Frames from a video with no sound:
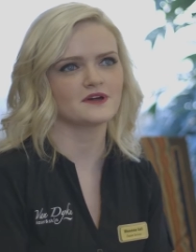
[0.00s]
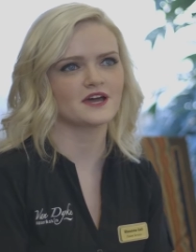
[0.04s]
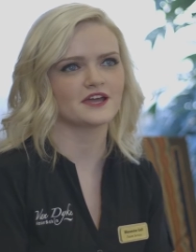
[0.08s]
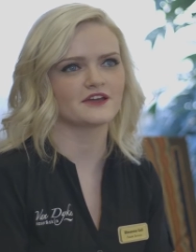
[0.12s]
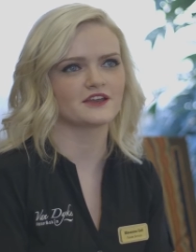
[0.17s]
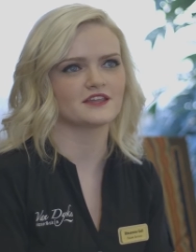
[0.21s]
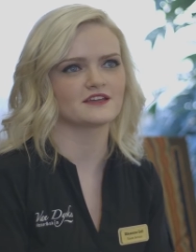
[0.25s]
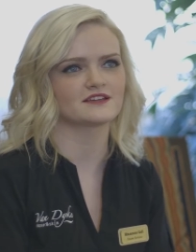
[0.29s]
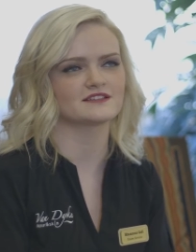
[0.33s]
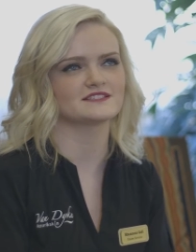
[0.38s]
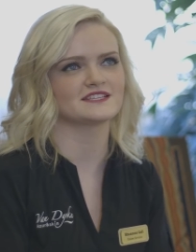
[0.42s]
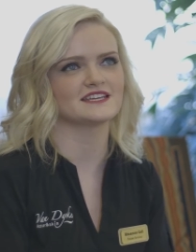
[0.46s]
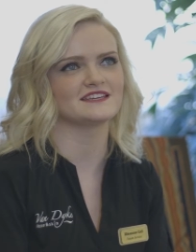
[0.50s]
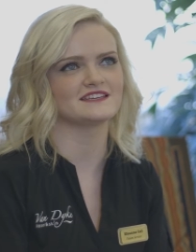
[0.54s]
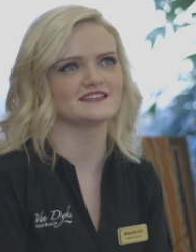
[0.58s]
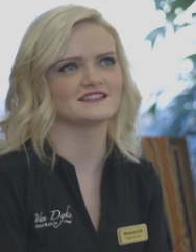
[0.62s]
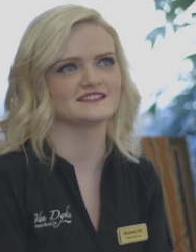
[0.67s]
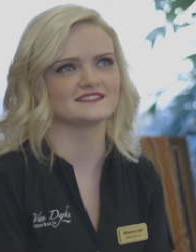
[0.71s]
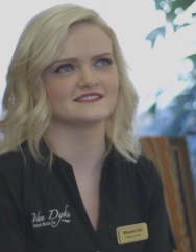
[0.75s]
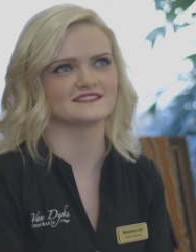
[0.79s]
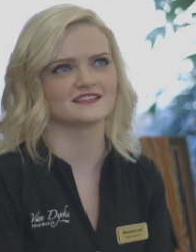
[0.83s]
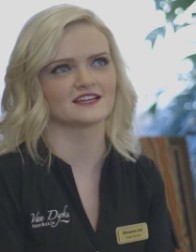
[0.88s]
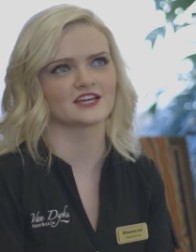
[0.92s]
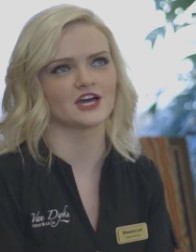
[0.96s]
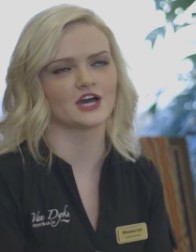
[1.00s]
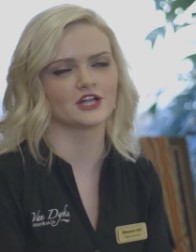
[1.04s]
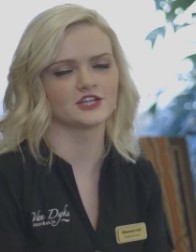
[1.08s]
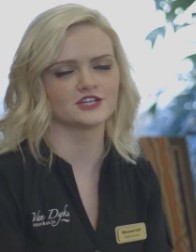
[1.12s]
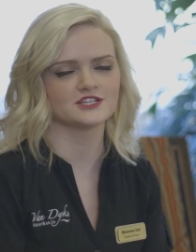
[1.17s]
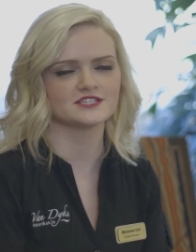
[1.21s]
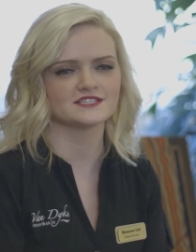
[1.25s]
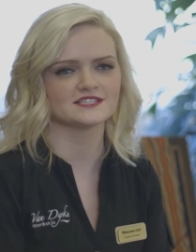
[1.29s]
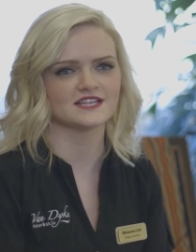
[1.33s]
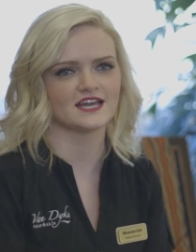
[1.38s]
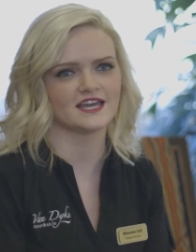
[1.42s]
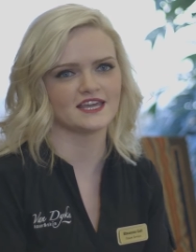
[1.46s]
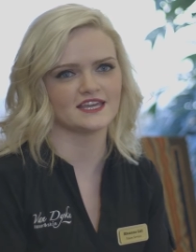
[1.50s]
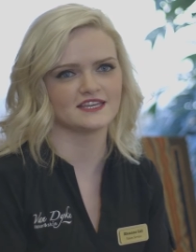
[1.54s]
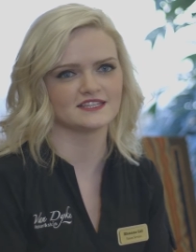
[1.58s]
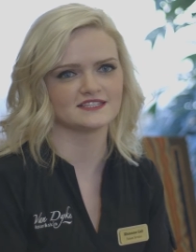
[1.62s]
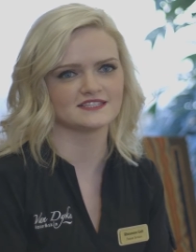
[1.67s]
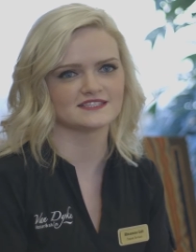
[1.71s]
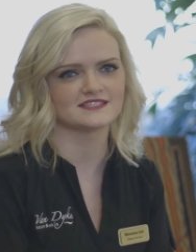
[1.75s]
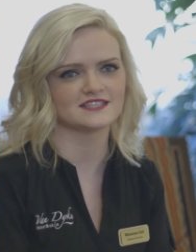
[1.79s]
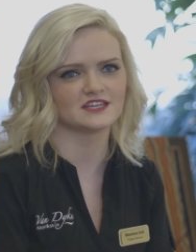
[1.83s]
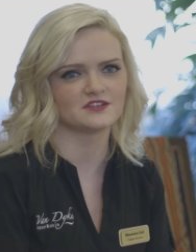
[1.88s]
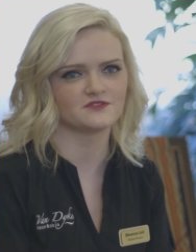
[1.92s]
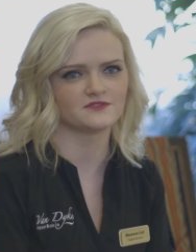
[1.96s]
product is the
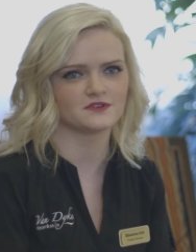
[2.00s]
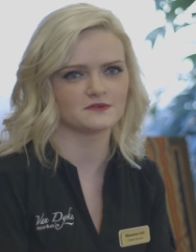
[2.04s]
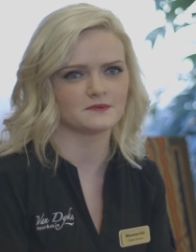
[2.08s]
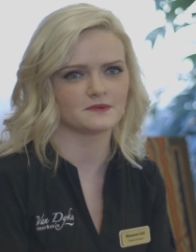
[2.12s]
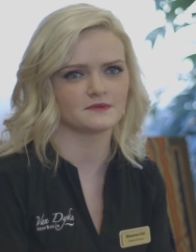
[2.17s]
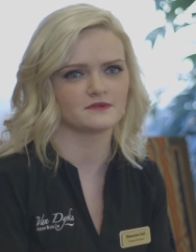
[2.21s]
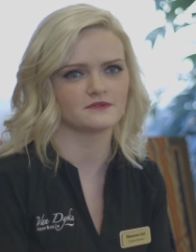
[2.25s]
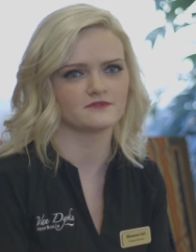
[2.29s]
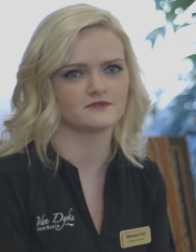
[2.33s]
Colorescience Sun Pro